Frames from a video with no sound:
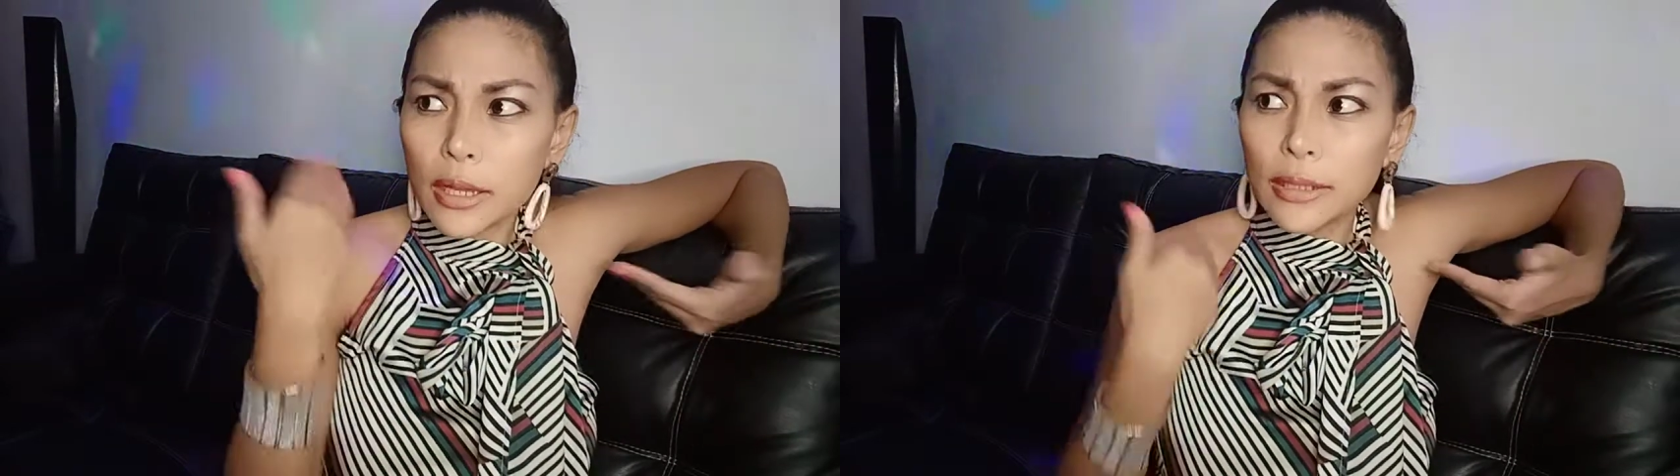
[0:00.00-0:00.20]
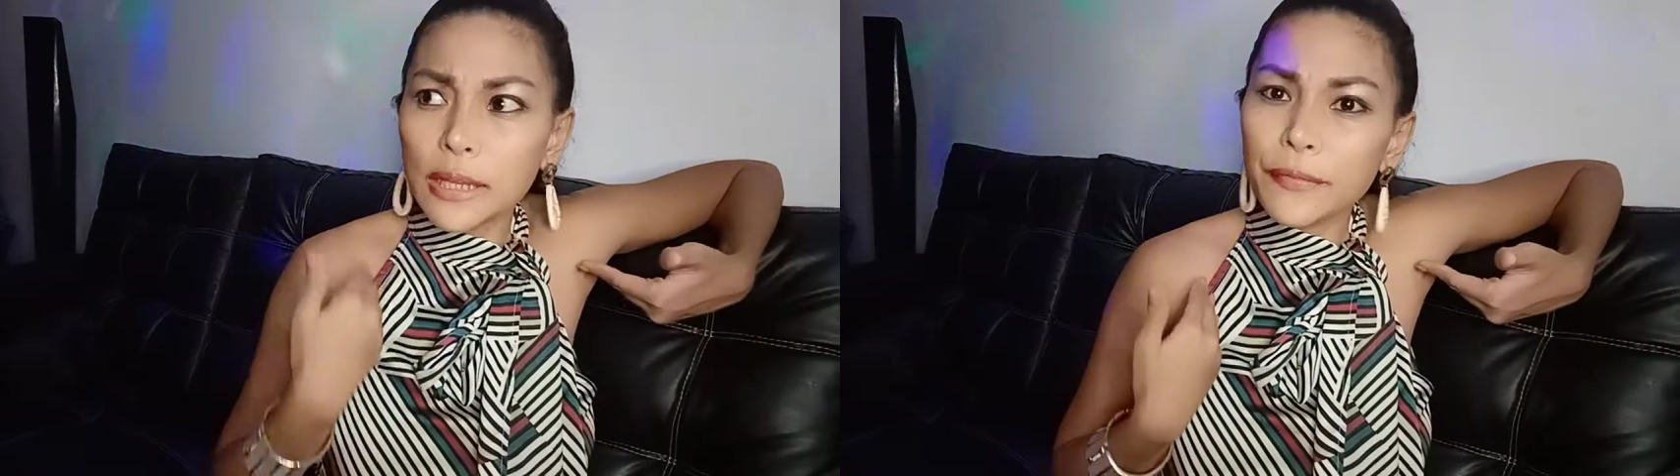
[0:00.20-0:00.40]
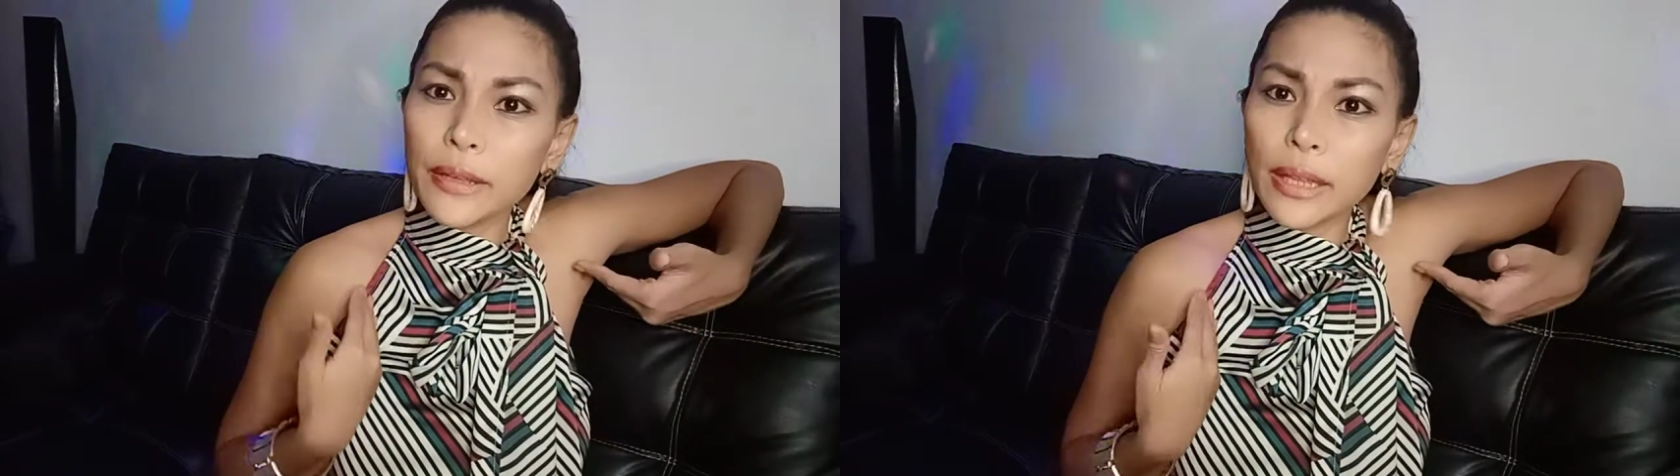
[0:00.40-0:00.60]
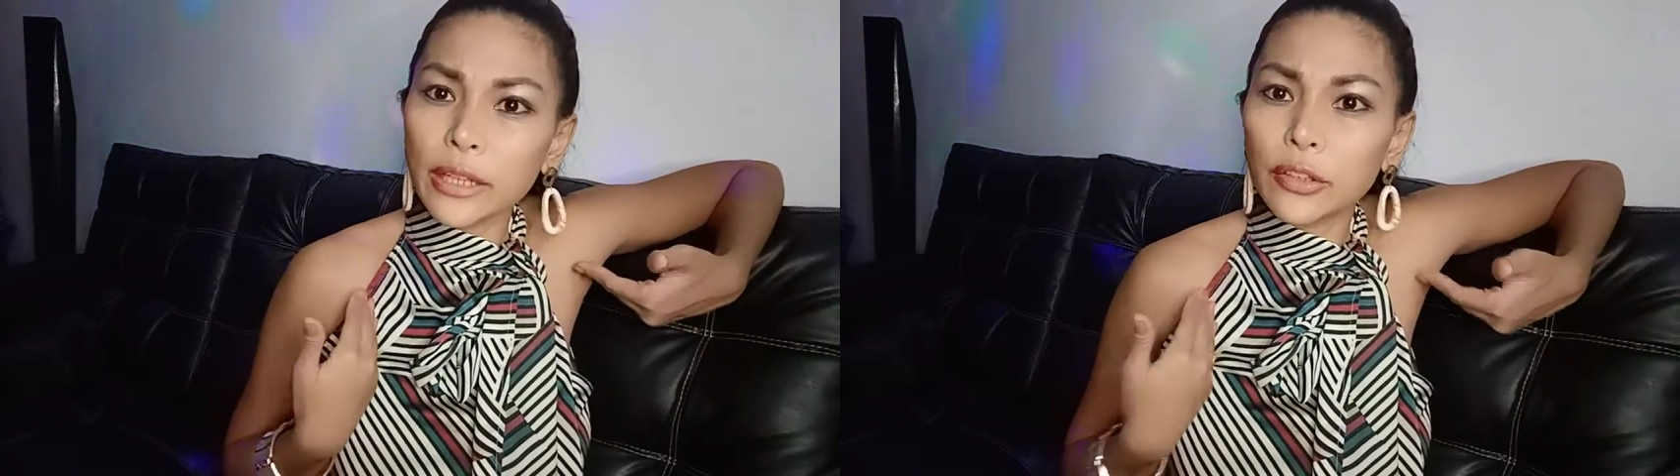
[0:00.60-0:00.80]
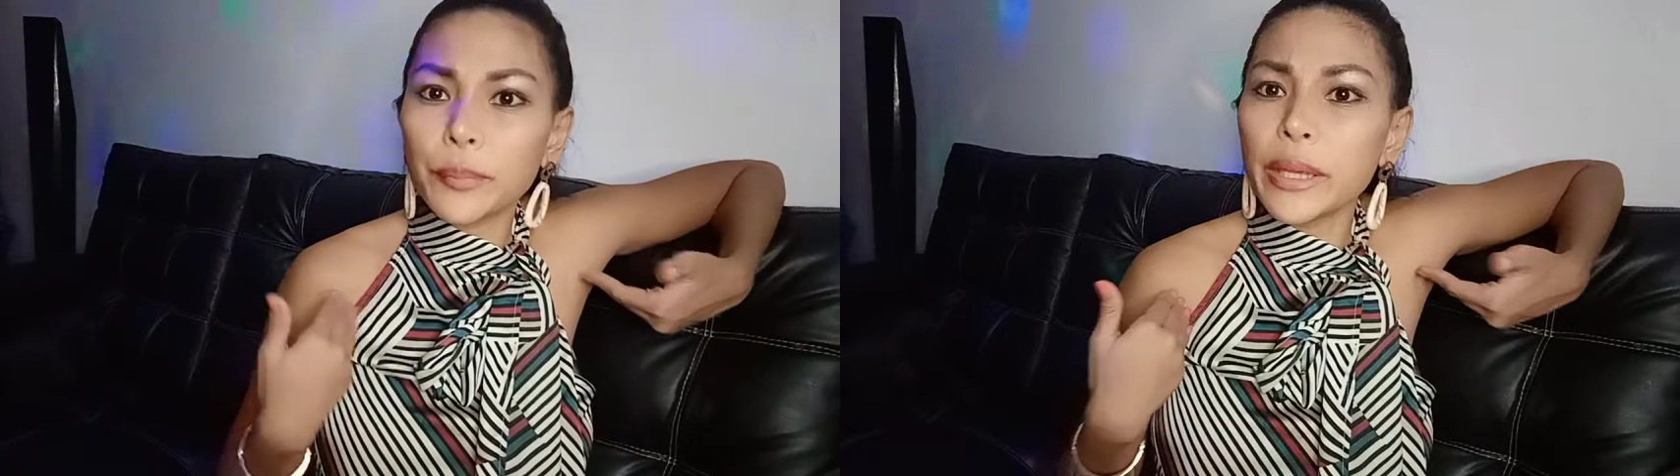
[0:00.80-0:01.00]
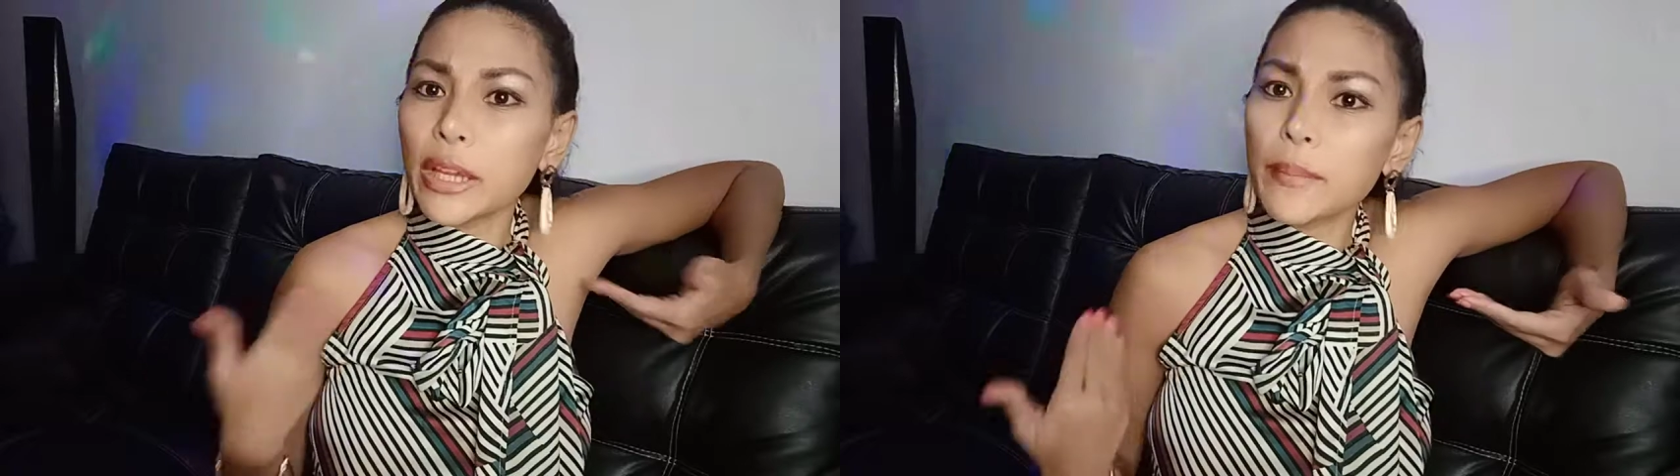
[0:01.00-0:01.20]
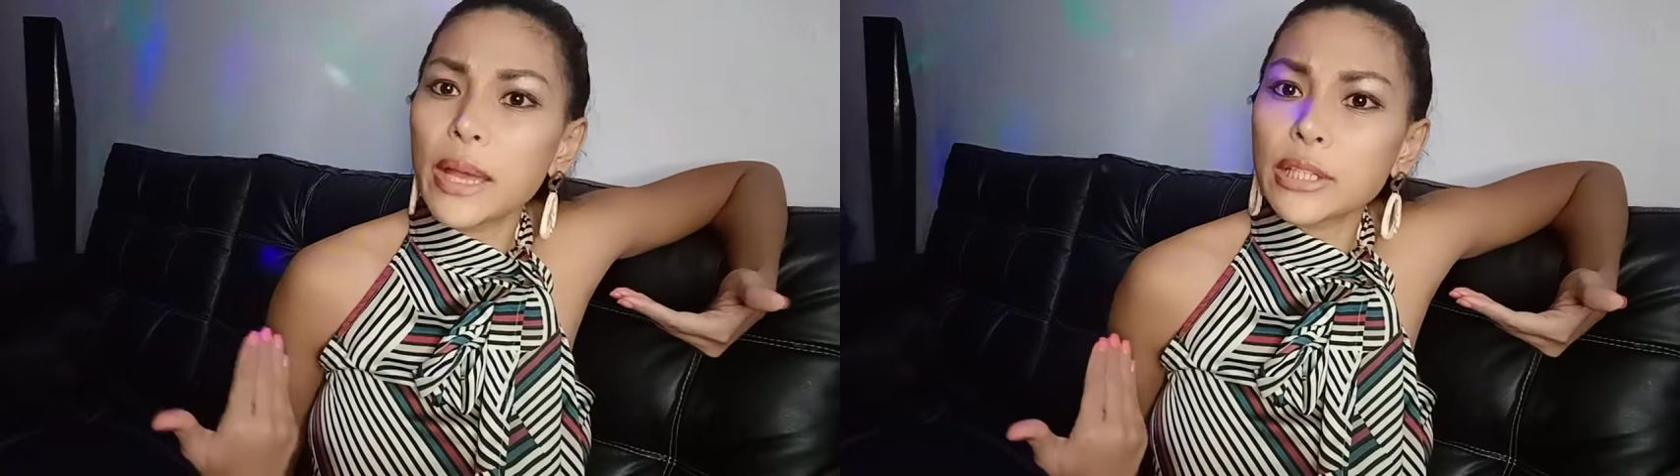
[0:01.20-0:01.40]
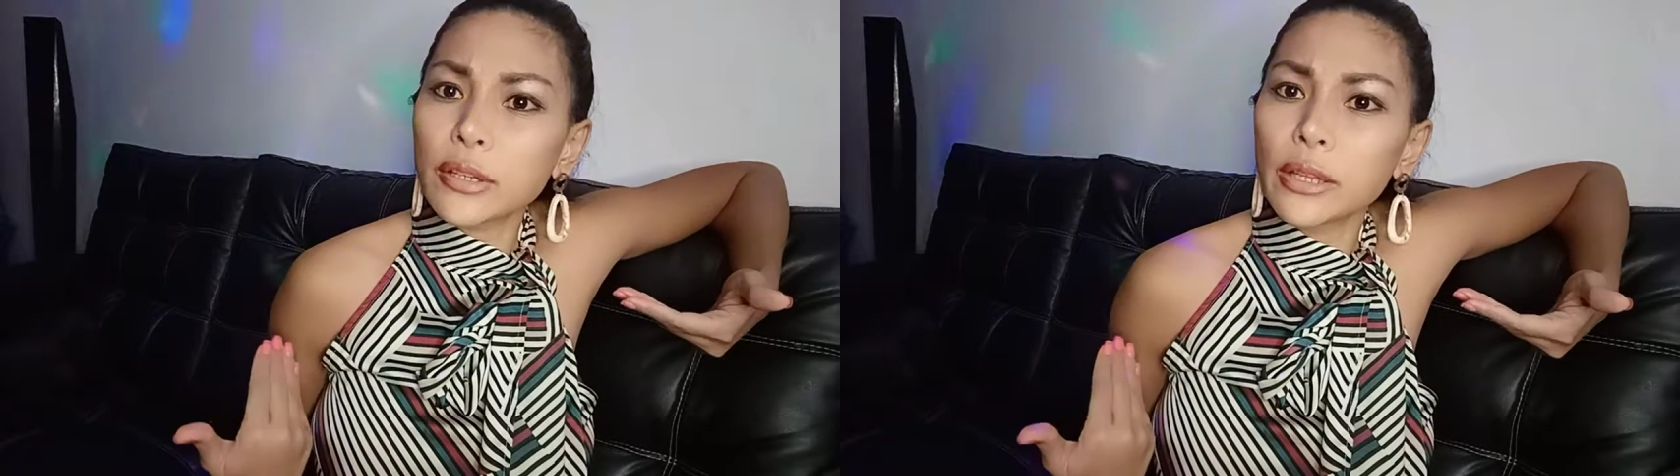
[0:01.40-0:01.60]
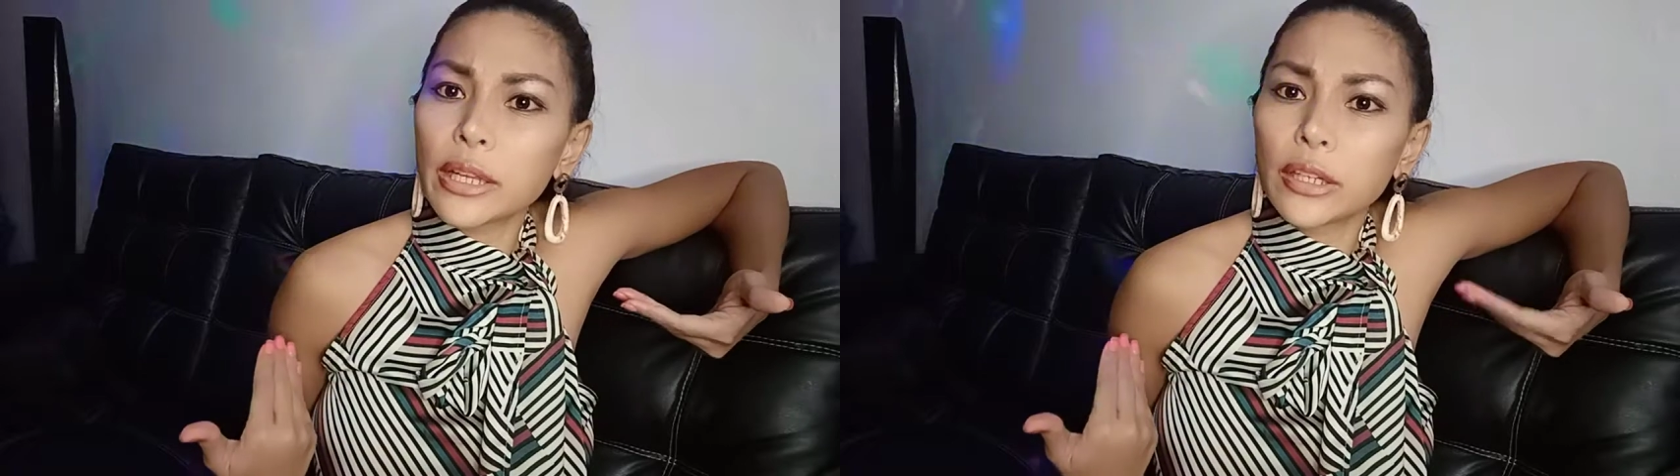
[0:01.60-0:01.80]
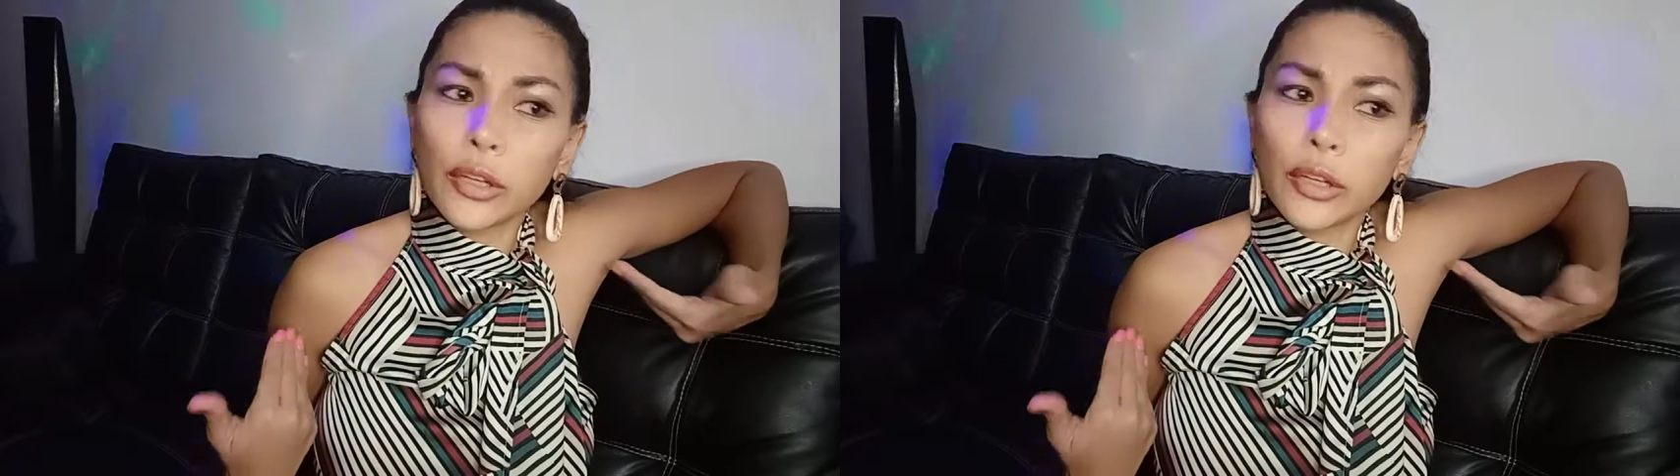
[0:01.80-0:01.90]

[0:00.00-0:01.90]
they feel like they're being emasculated.